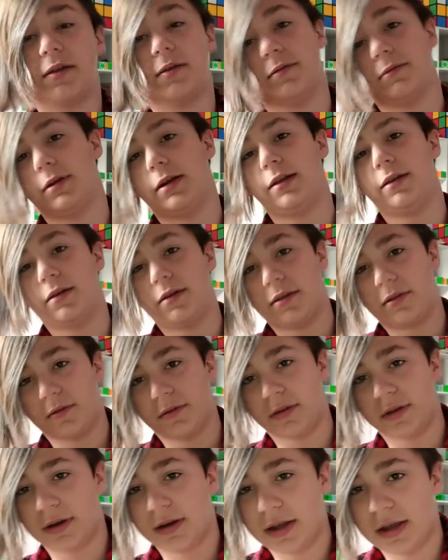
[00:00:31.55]
It rained all through
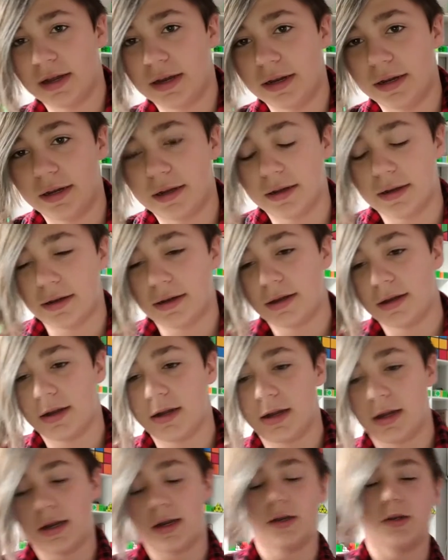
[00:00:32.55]
the night.
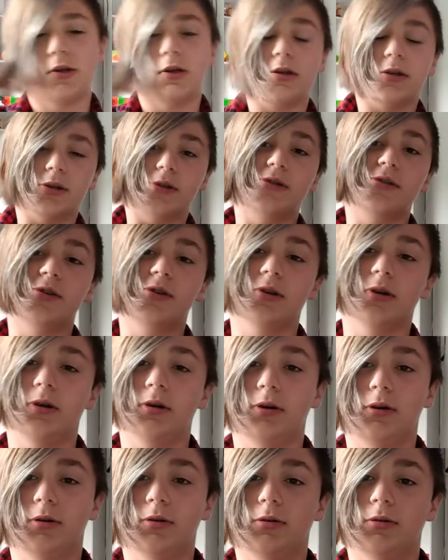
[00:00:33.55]

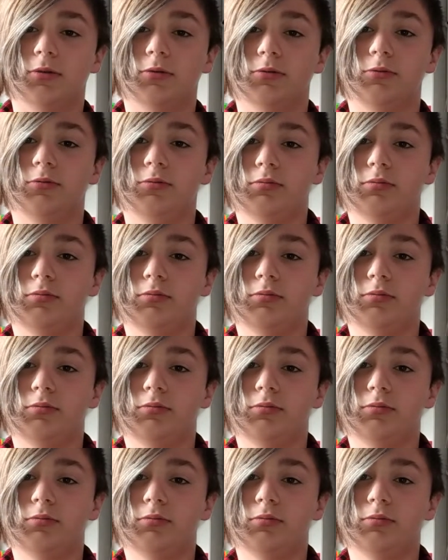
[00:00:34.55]
So,